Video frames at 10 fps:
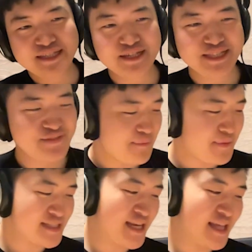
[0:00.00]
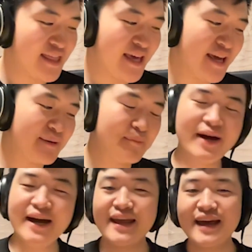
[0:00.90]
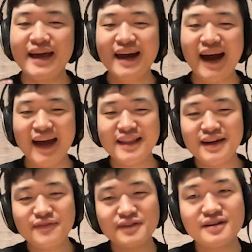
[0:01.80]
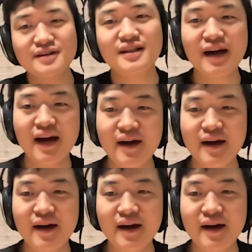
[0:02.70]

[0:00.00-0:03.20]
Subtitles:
Chris, if I miss anything. But high level,